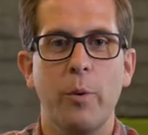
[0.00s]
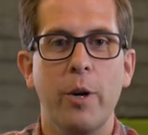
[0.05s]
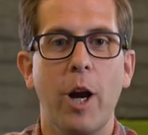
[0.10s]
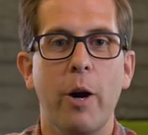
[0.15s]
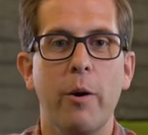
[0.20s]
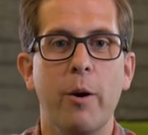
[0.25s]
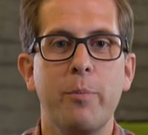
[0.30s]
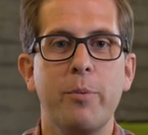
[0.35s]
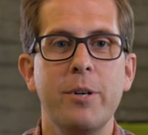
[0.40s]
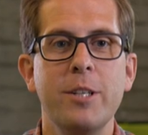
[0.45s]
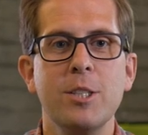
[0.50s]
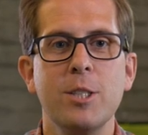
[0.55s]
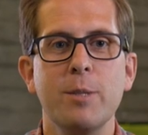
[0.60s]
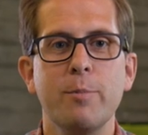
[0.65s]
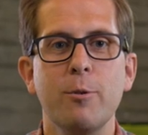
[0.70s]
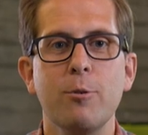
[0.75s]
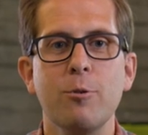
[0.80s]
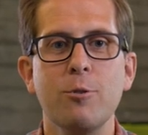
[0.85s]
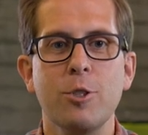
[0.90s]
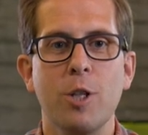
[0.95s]
We are a
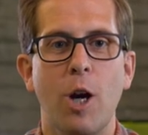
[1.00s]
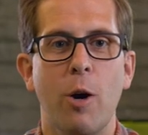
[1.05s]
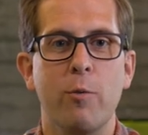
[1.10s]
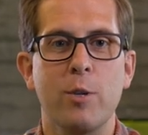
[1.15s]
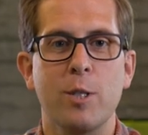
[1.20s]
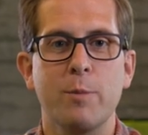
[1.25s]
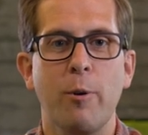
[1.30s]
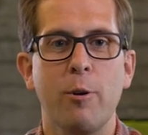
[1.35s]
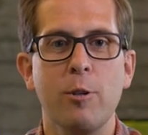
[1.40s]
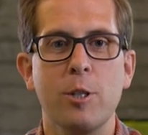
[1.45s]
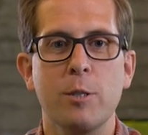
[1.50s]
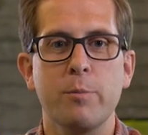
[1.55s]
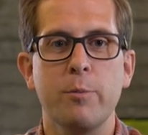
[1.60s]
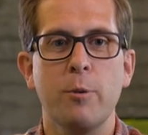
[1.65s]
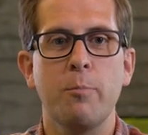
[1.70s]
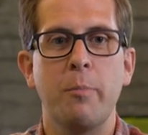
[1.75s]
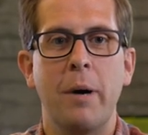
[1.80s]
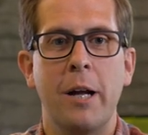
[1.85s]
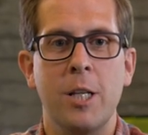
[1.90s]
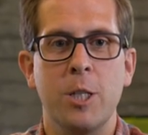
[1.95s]
Principles of
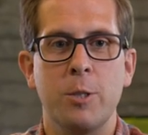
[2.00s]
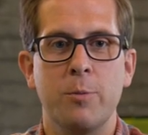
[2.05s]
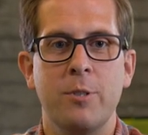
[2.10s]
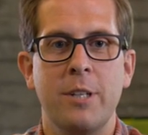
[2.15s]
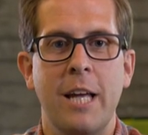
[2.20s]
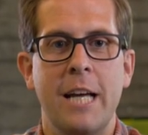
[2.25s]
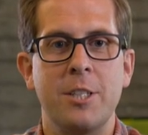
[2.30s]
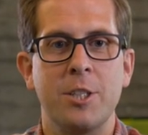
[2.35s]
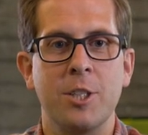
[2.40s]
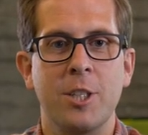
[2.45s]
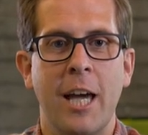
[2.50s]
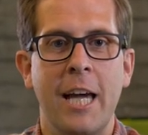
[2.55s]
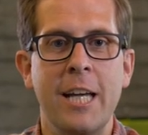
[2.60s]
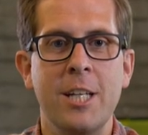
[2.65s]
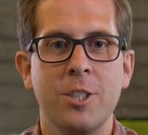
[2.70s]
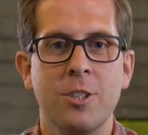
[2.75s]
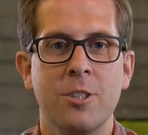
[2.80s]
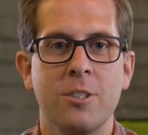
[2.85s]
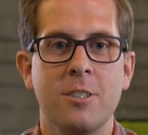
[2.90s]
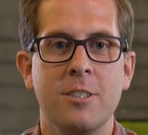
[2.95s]
Responsible Management
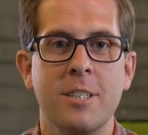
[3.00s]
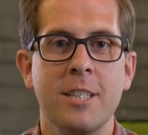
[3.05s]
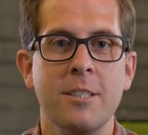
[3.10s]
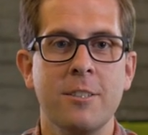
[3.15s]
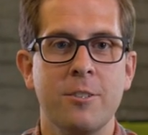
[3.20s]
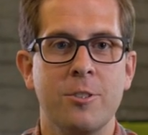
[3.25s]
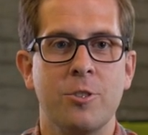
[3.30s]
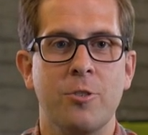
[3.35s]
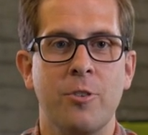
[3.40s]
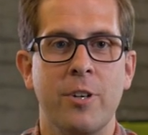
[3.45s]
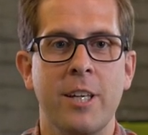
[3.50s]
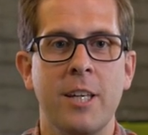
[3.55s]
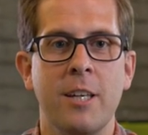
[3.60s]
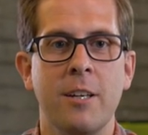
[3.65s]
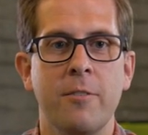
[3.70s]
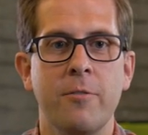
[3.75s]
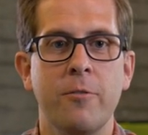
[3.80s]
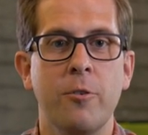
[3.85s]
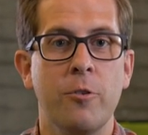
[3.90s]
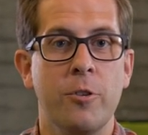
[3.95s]
Education signatory
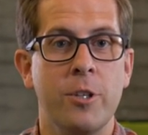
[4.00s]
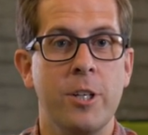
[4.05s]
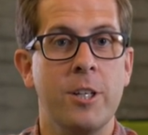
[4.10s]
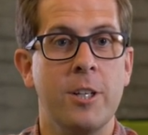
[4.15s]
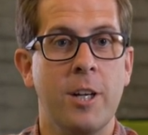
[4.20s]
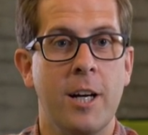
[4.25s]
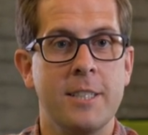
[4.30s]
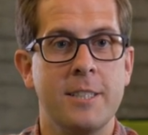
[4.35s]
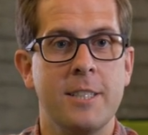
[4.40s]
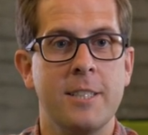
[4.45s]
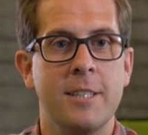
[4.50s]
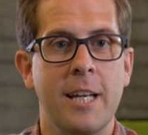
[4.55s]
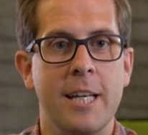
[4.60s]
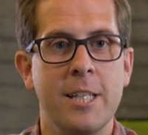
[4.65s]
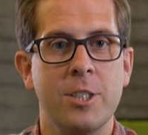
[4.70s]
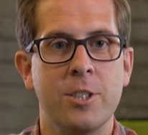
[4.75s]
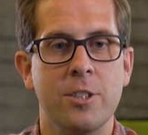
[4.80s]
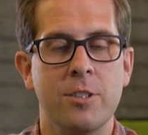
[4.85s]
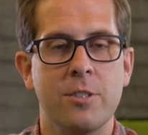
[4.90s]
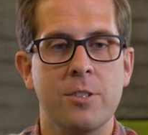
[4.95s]
for the United
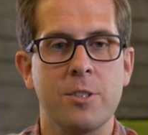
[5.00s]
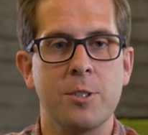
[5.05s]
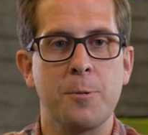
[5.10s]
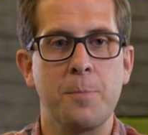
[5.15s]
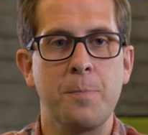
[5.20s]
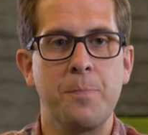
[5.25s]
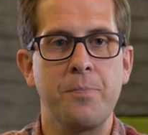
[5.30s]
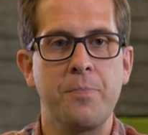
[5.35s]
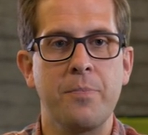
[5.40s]
Nations.